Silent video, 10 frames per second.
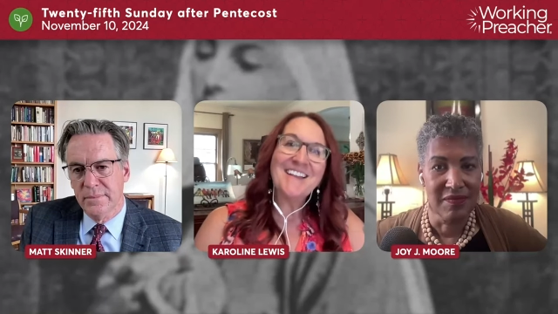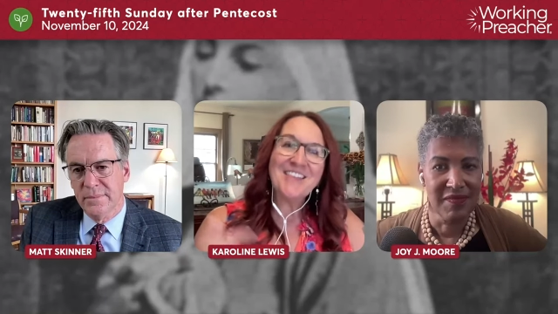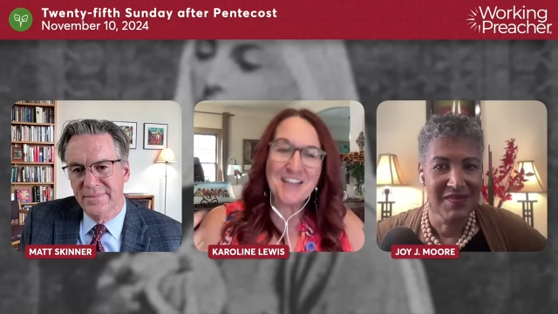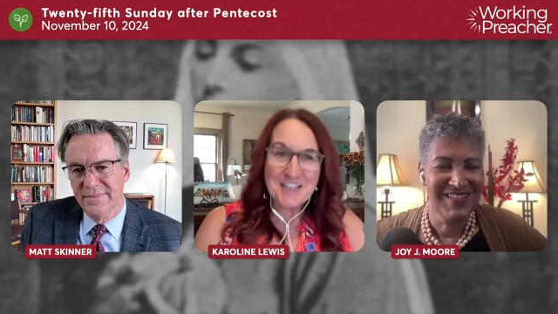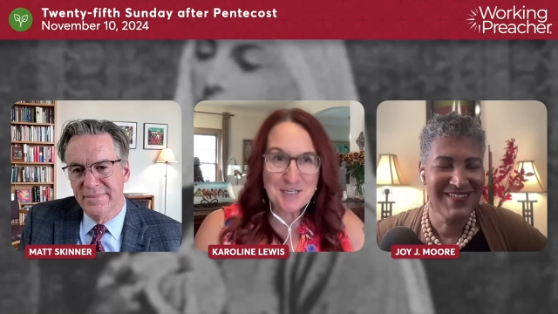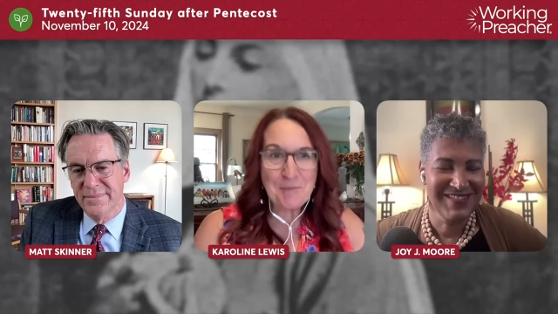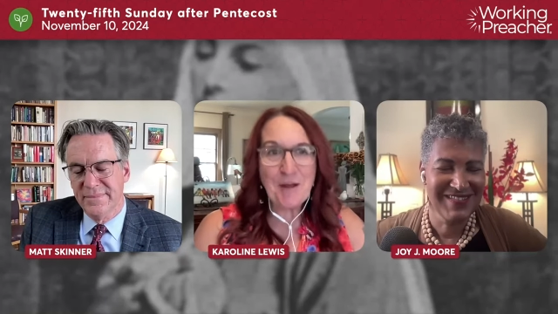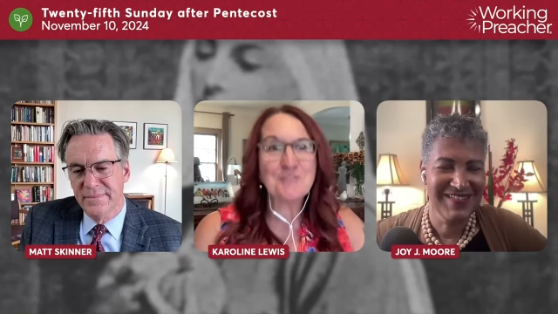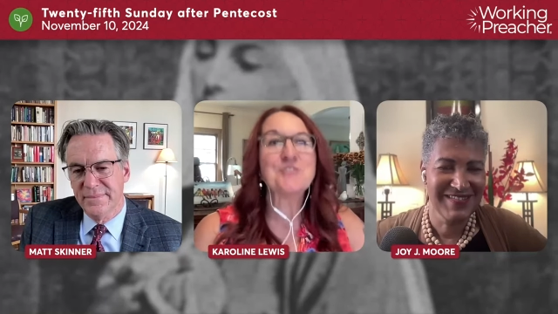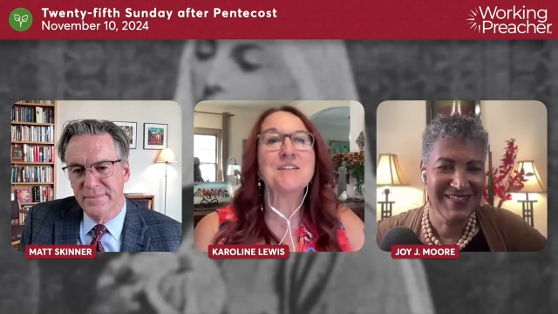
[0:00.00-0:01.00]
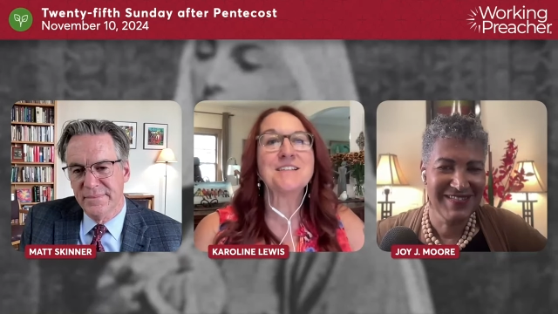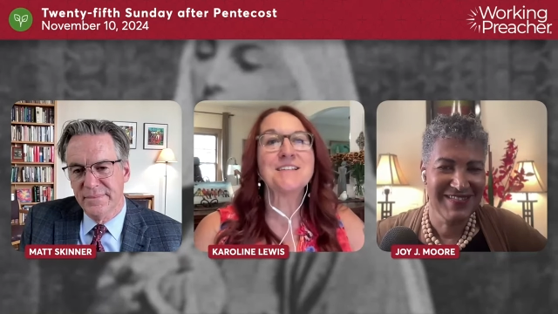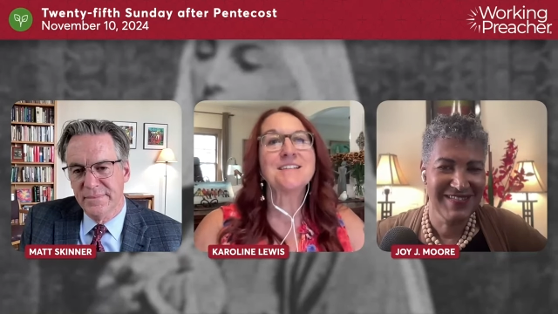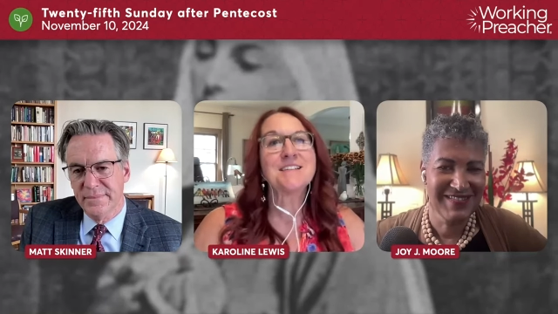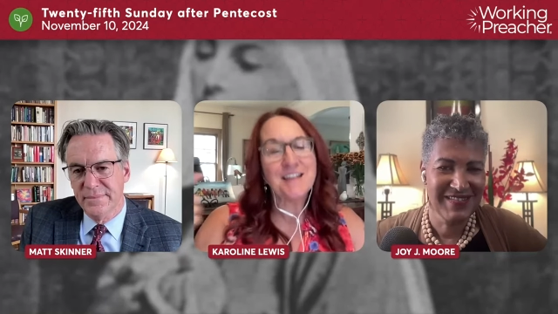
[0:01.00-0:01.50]
Speaker 1: things about
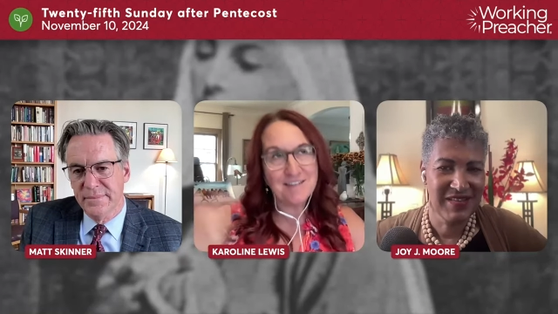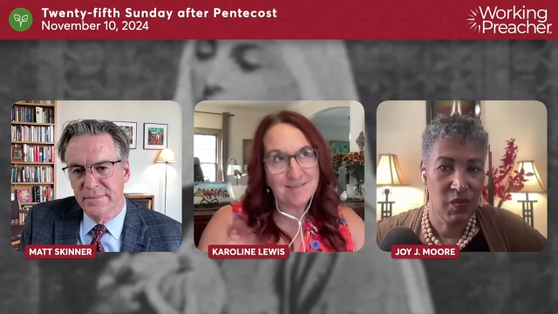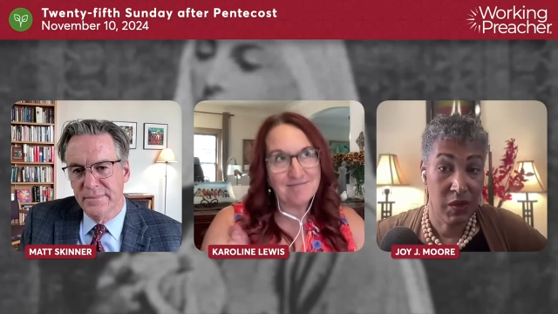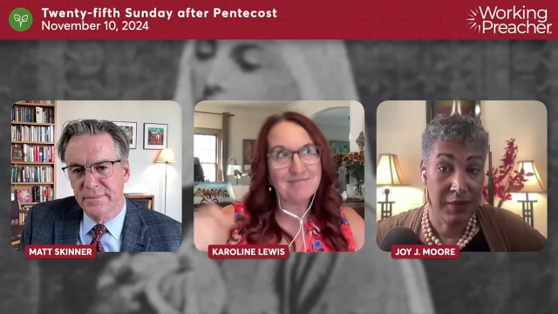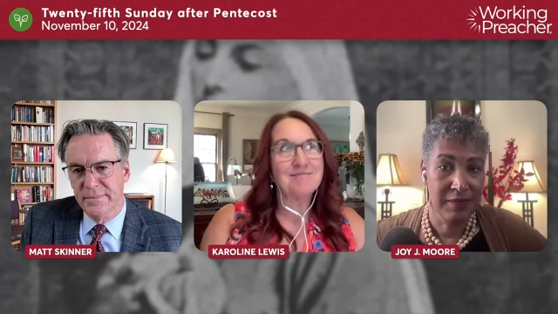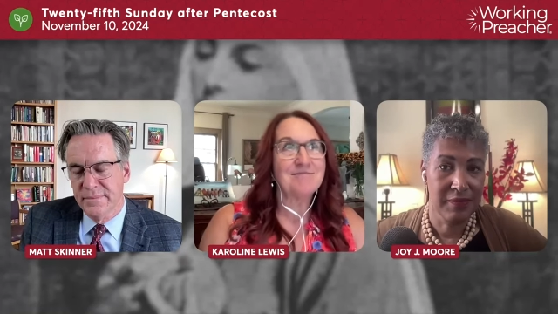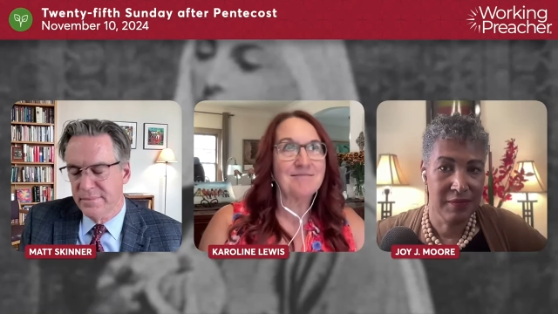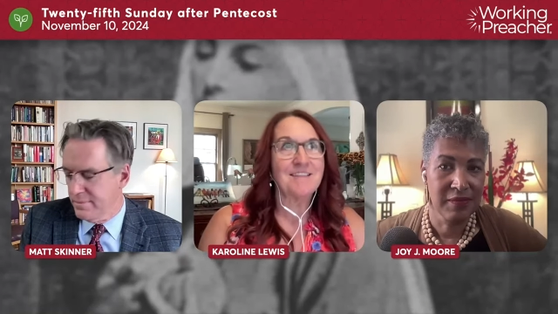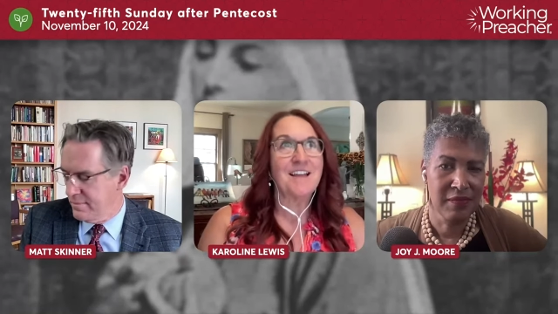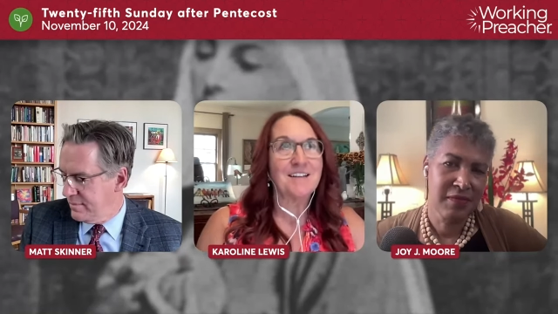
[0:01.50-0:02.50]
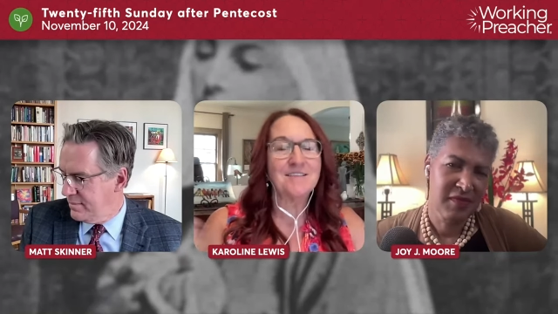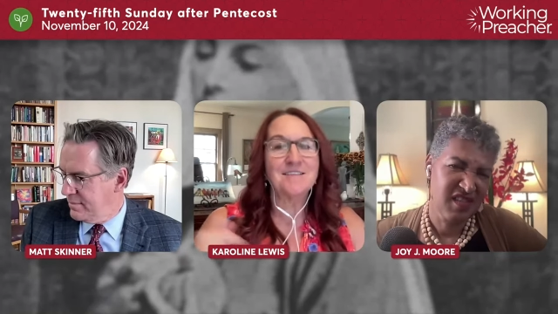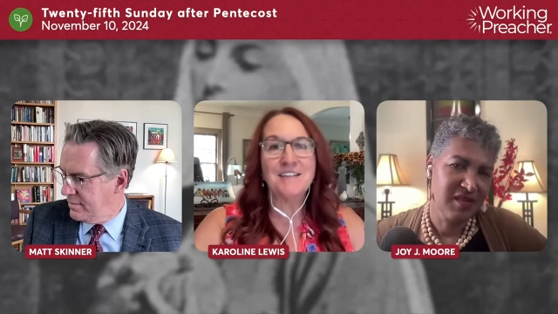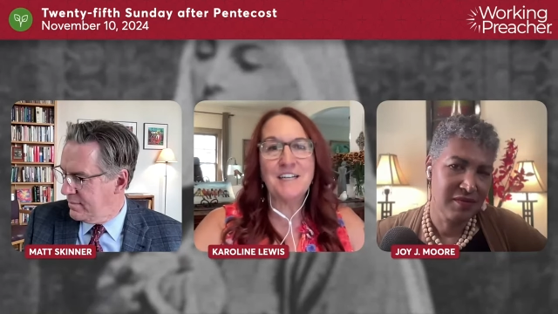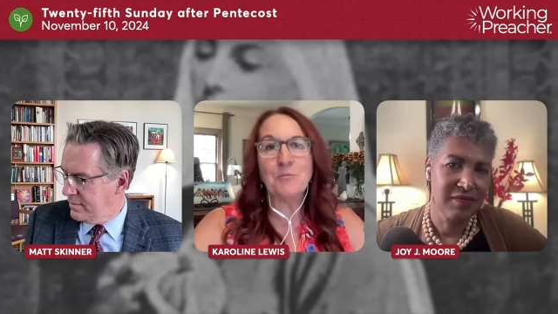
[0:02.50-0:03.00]
Jesus that that
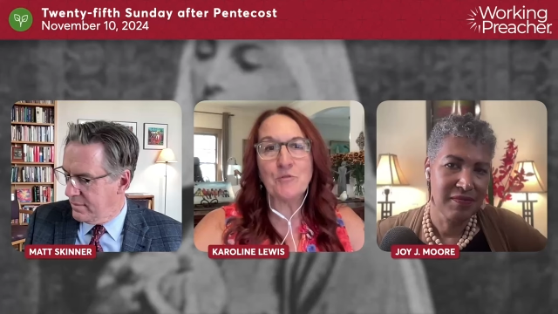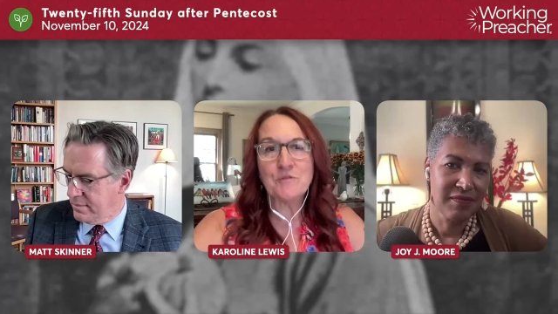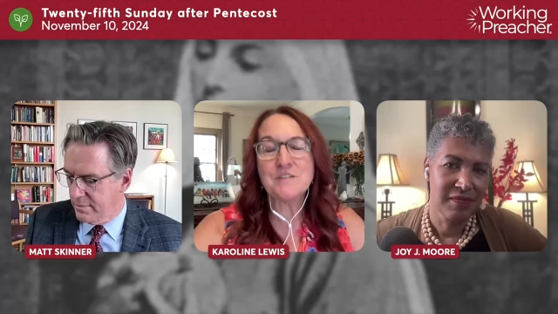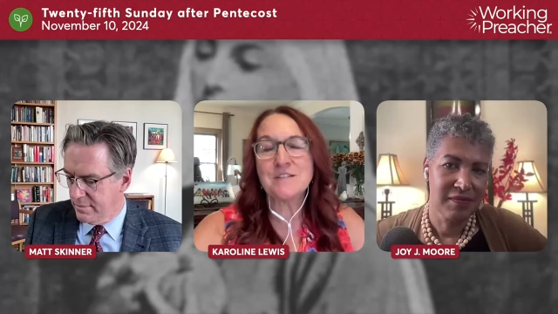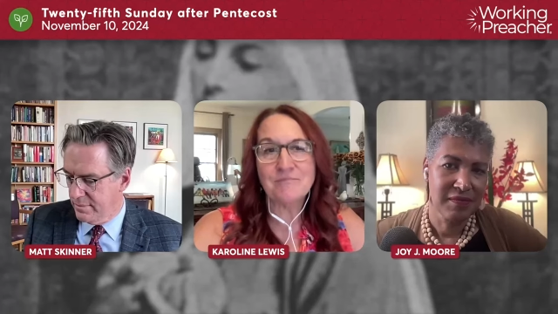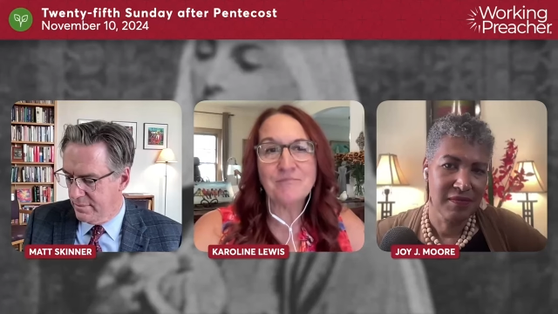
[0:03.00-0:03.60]
Hebrews